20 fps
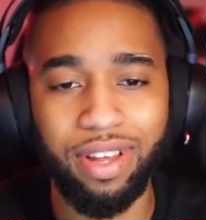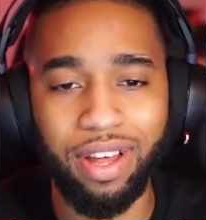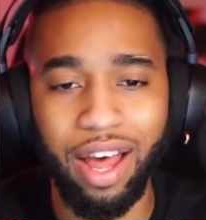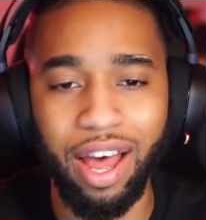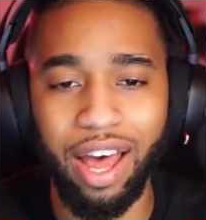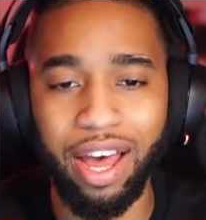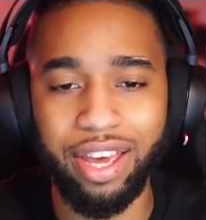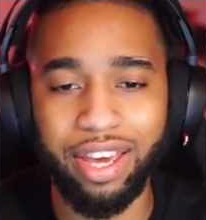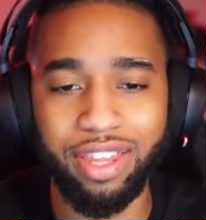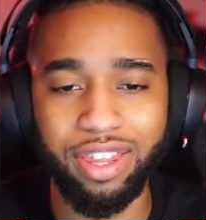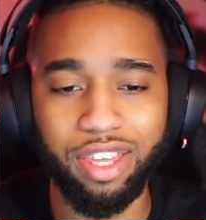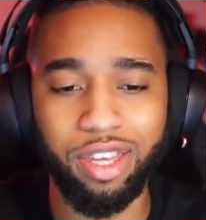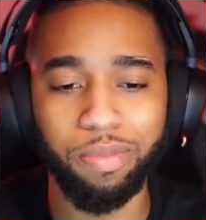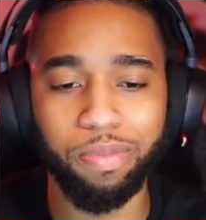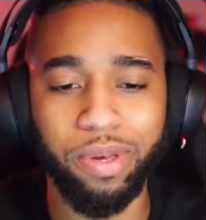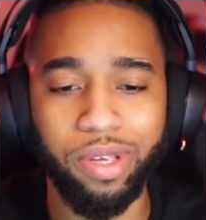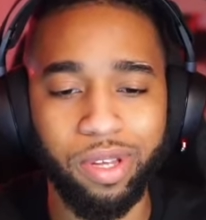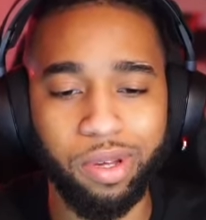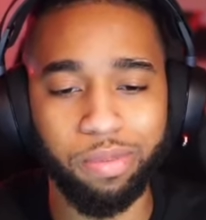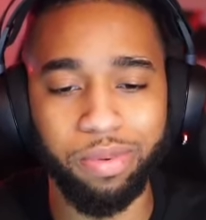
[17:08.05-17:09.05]
I, I get the
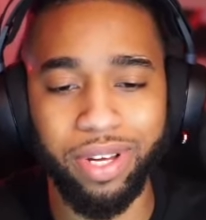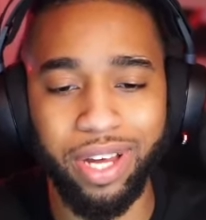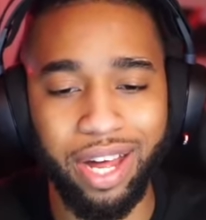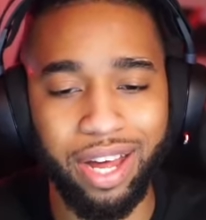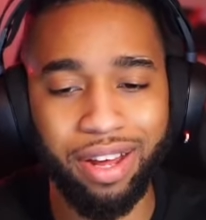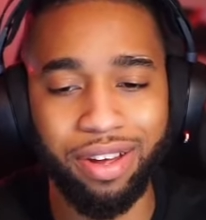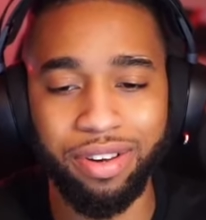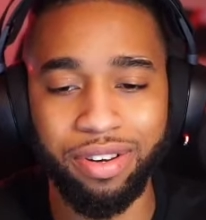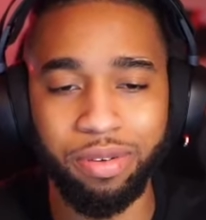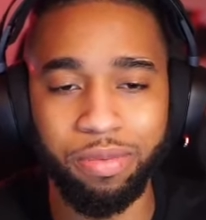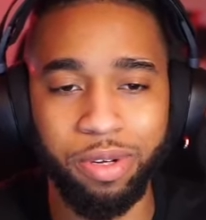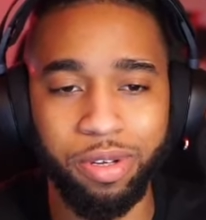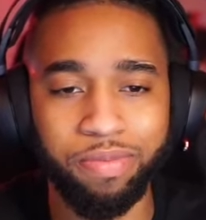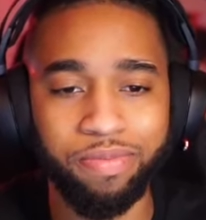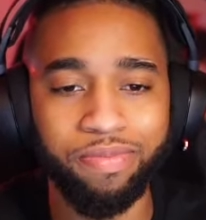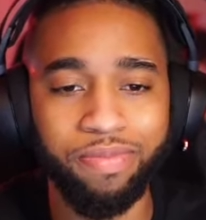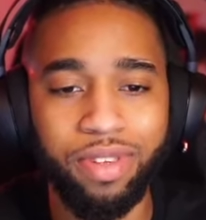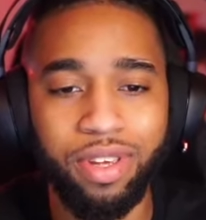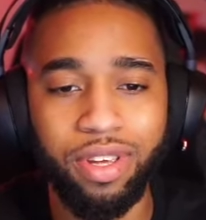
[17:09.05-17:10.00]
appeal, but I don't know, man.